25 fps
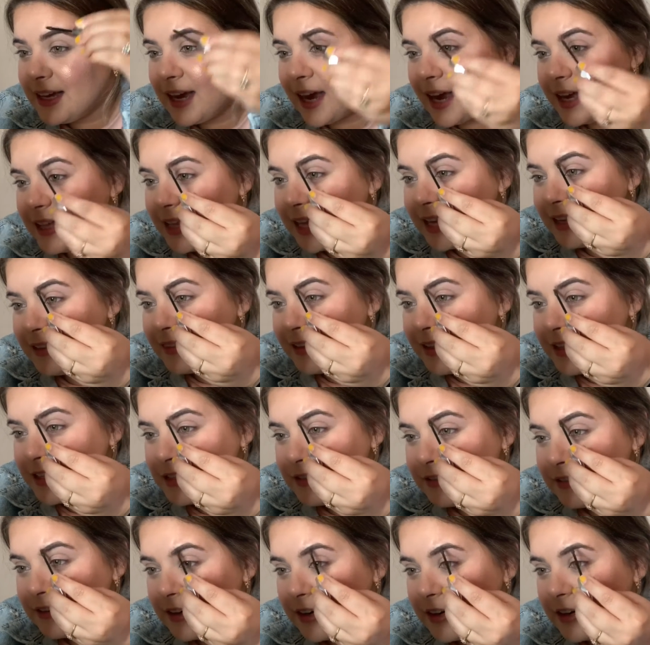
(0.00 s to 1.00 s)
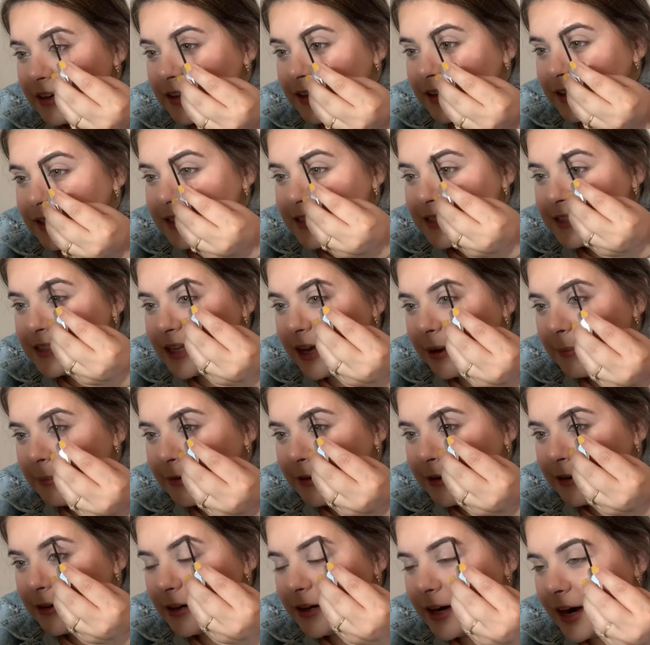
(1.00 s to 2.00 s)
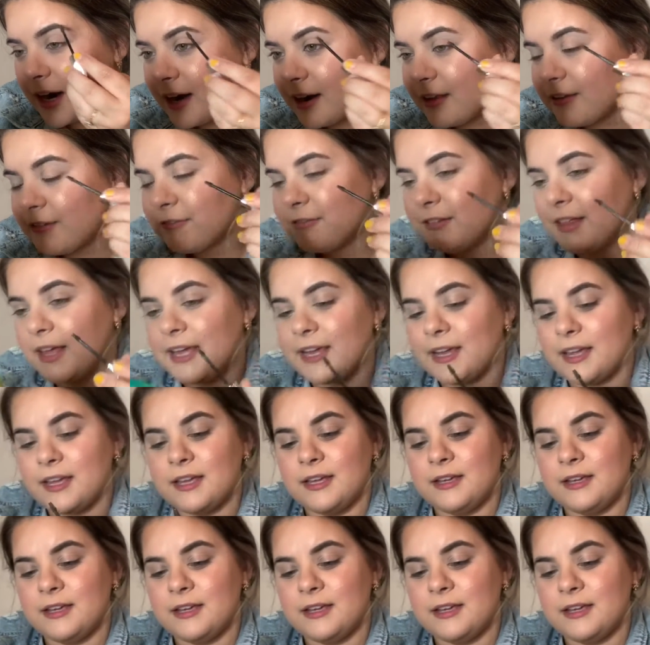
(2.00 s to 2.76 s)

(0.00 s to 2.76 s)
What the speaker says: I like these for a good summer kind of like